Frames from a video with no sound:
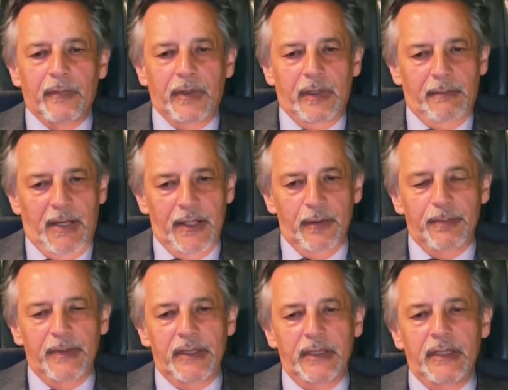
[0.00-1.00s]
In my
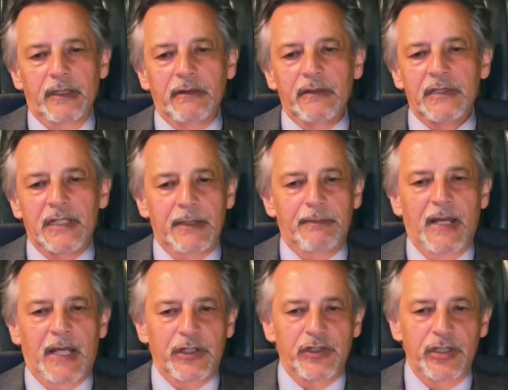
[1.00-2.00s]
opinion, sleep
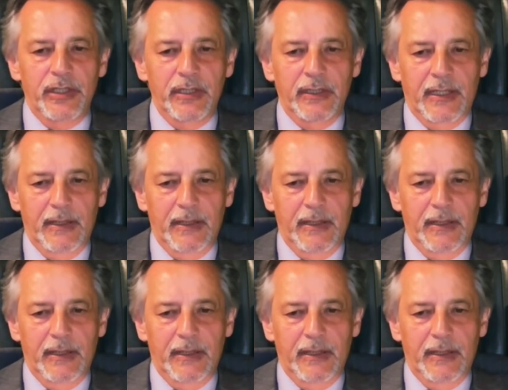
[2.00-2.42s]
hygiene